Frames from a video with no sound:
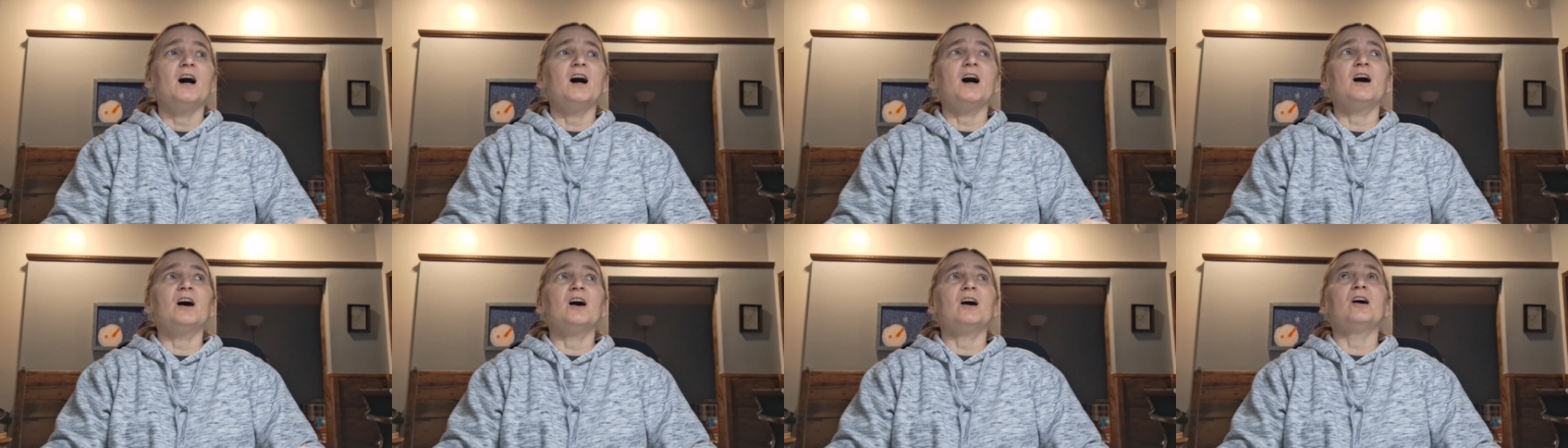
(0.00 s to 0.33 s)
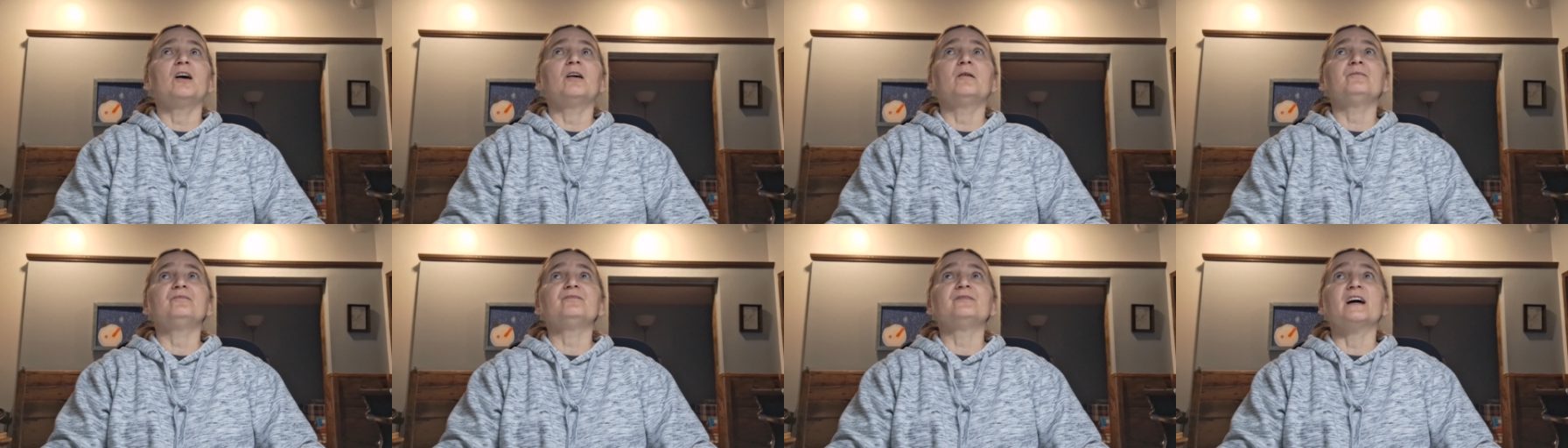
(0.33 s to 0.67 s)

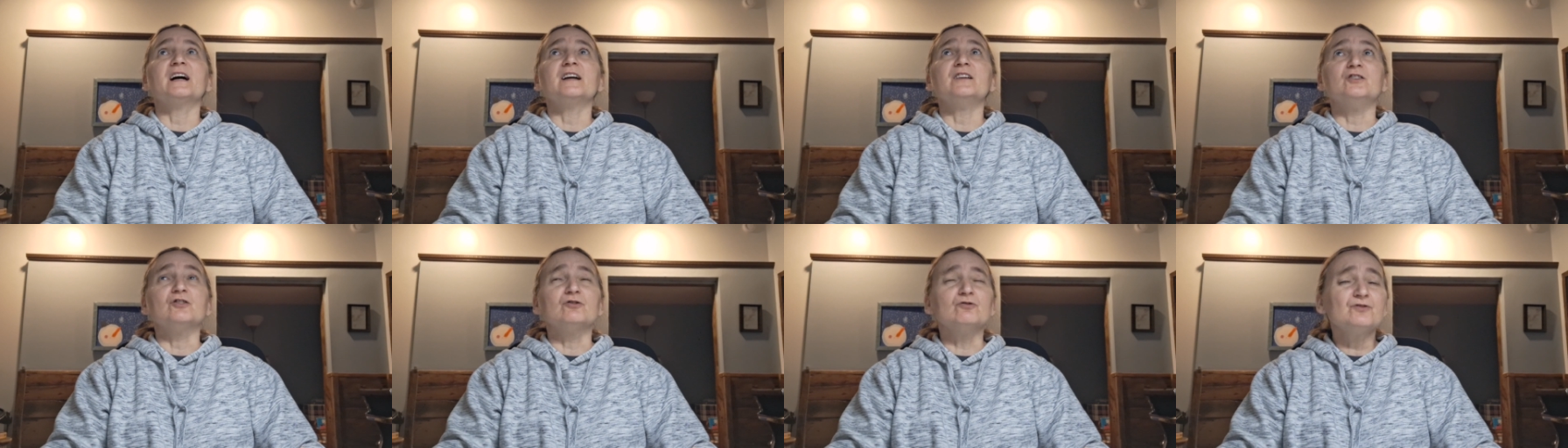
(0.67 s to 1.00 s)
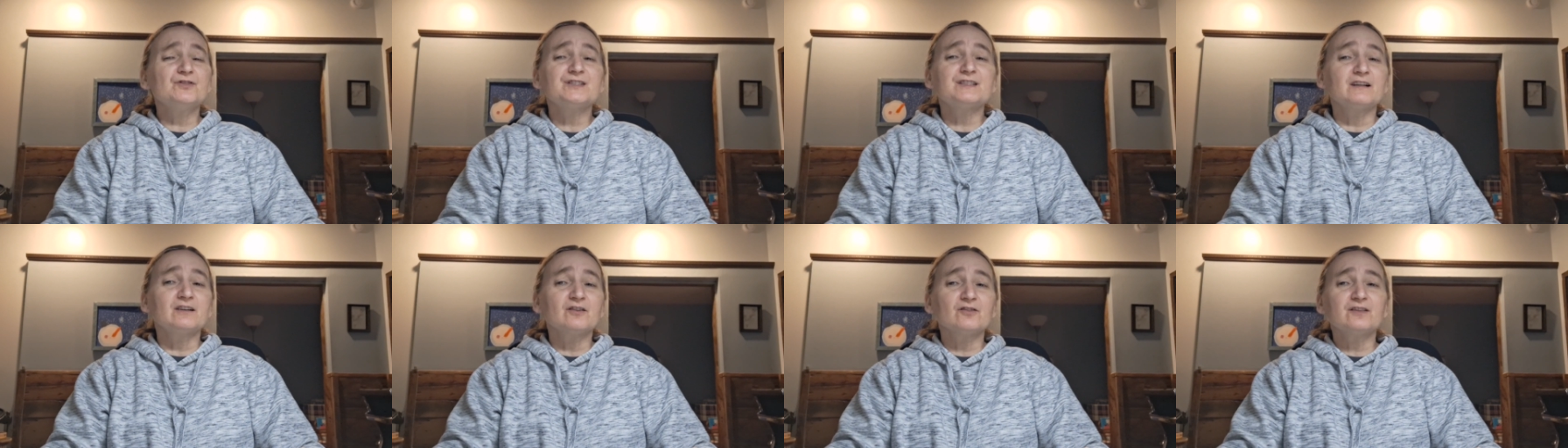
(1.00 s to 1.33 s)
um, they do
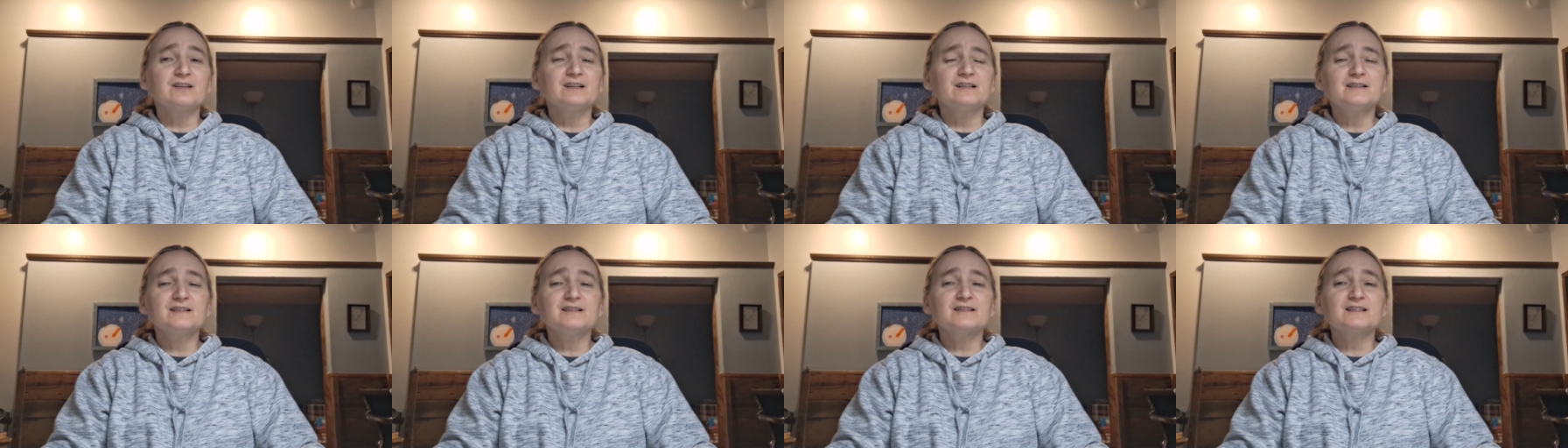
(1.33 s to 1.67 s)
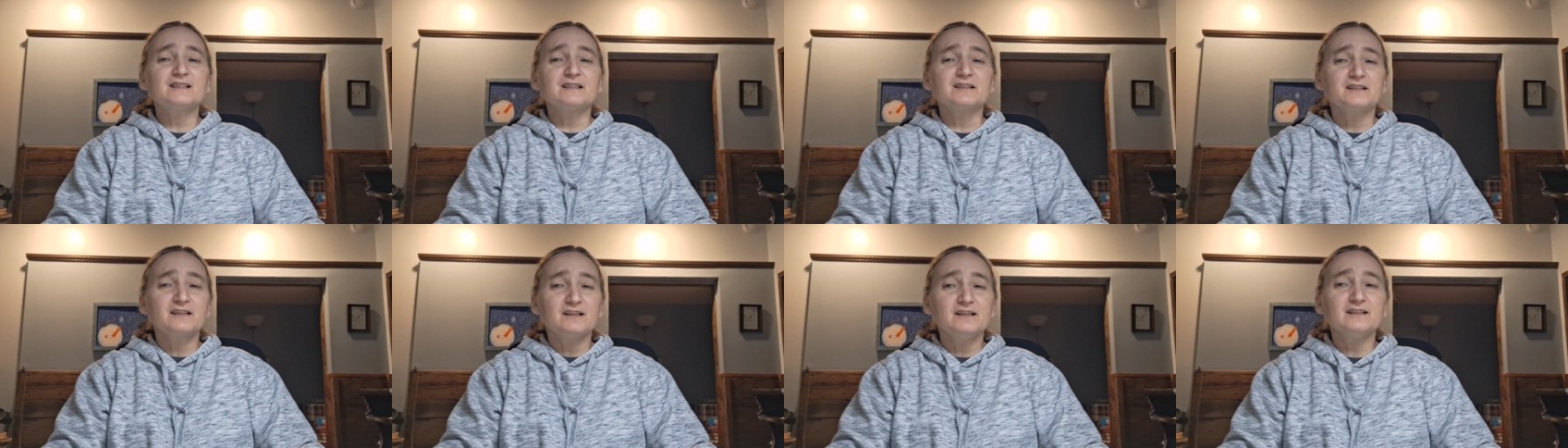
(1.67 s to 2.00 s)
sell
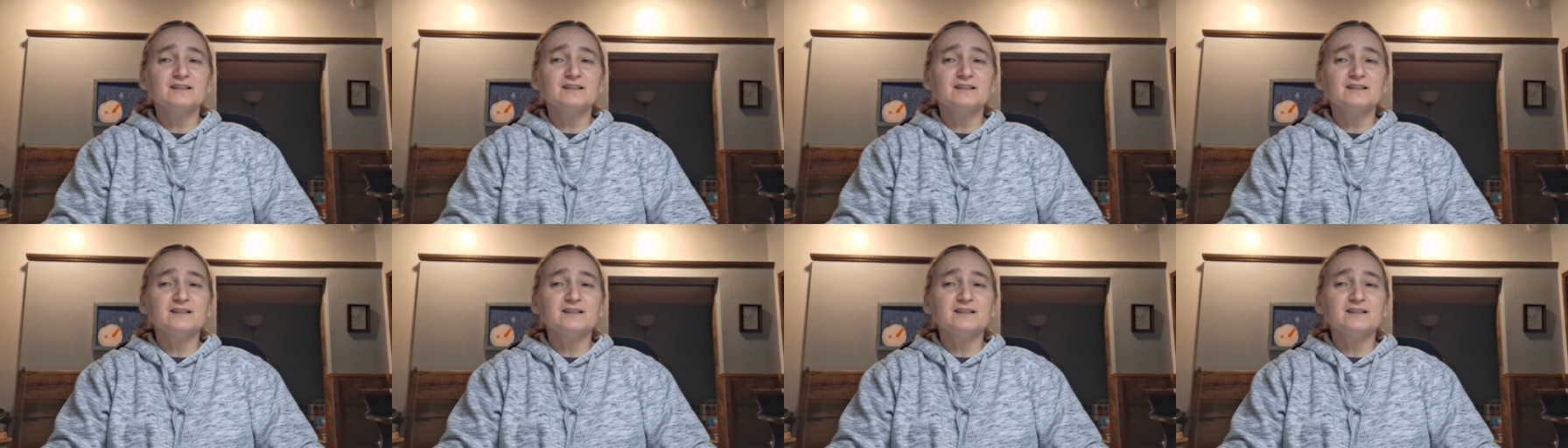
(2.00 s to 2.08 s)
things and